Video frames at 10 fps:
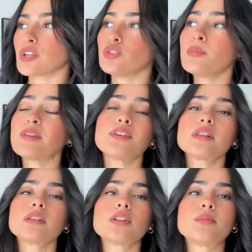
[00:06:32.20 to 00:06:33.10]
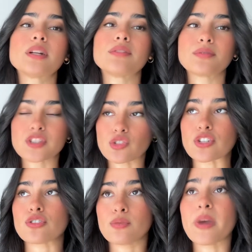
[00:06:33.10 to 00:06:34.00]
you may feel a little bit of a
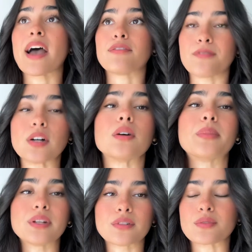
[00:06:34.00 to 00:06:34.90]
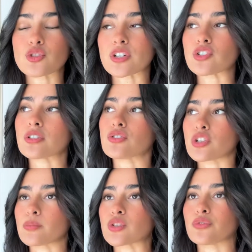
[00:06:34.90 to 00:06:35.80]
restriction. You may have felt a bit of a restriction in
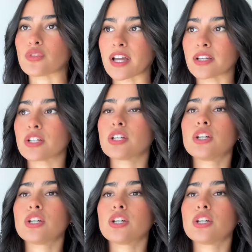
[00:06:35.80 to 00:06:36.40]
terms of like